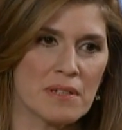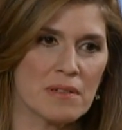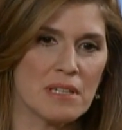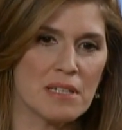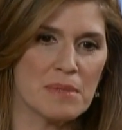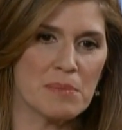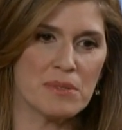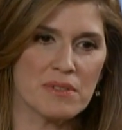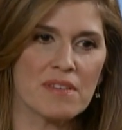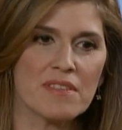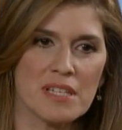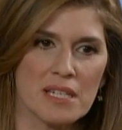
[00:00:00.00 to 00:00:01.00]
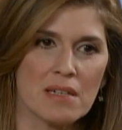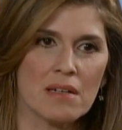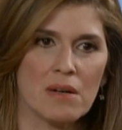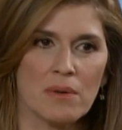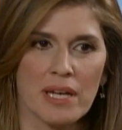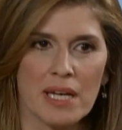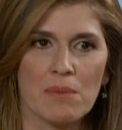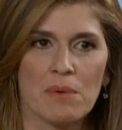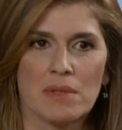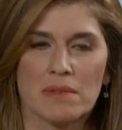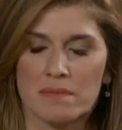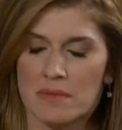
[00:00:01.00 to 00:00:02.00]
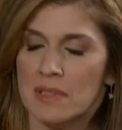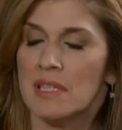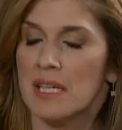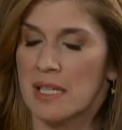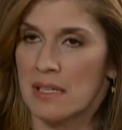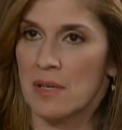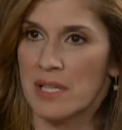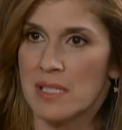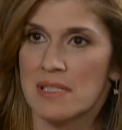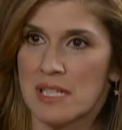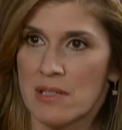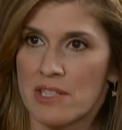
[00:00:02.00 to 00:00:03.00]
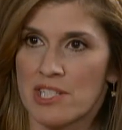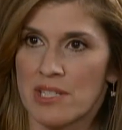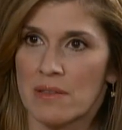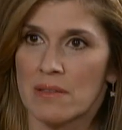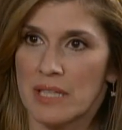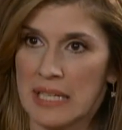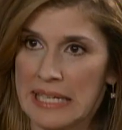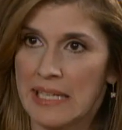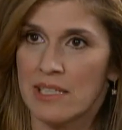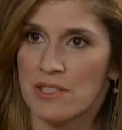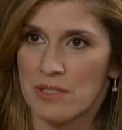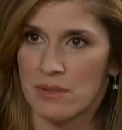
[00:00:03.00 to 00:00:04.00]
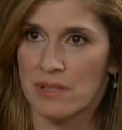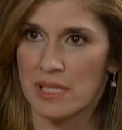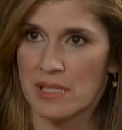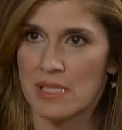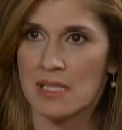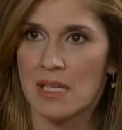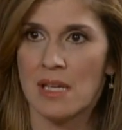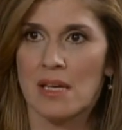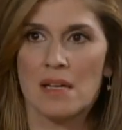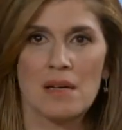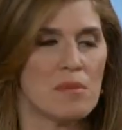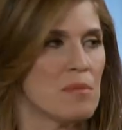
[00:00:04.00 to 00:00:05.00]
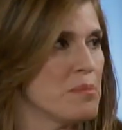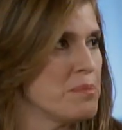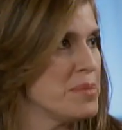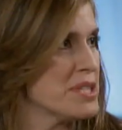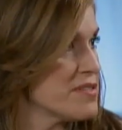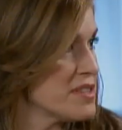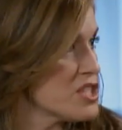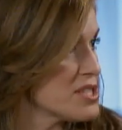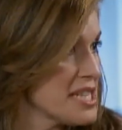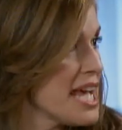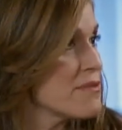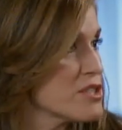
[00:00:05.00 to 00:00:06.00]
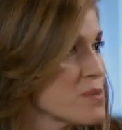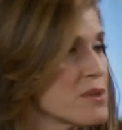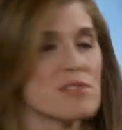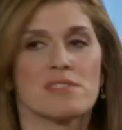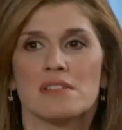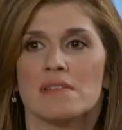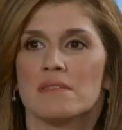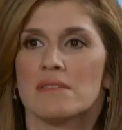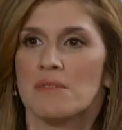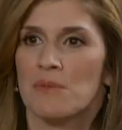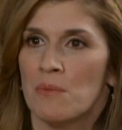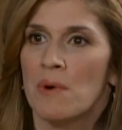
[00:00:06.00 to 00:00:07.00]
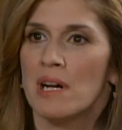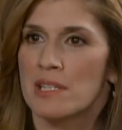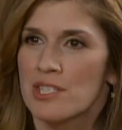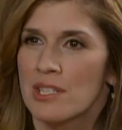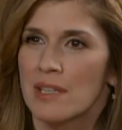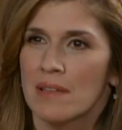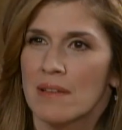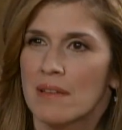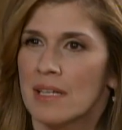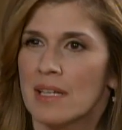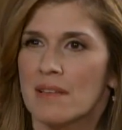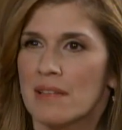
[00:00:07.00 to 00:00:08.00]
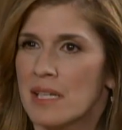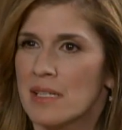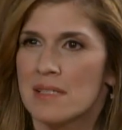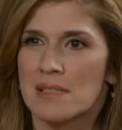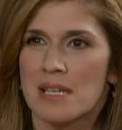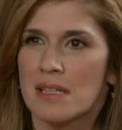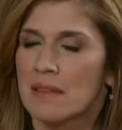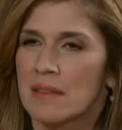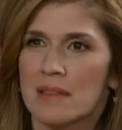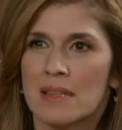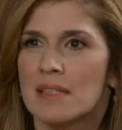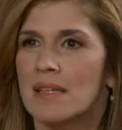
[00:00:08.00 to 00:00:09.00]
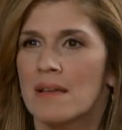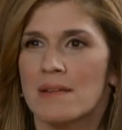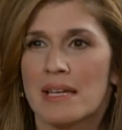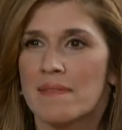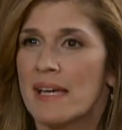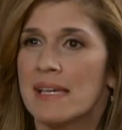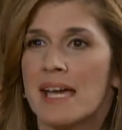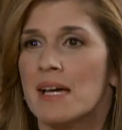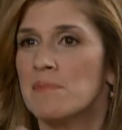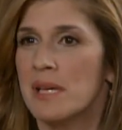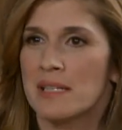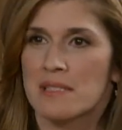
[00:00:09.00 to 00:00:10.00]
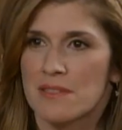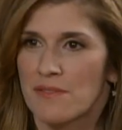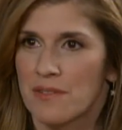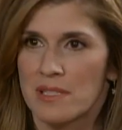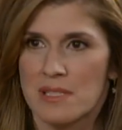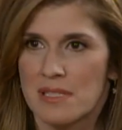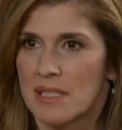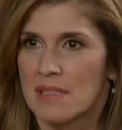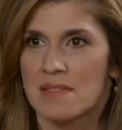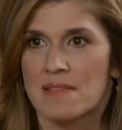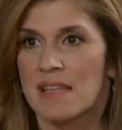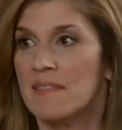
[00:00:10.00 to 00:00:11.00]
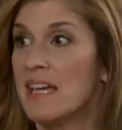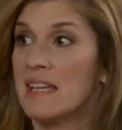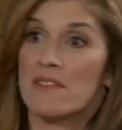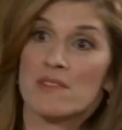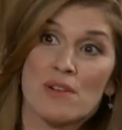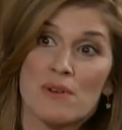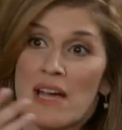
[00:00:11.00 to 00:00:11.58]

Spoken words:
are a lot of people who think, okay, well, you know, he's Derek Jeter. He can do this. But just the average person watching that thinks that, you know, they can't make a difference. They either don't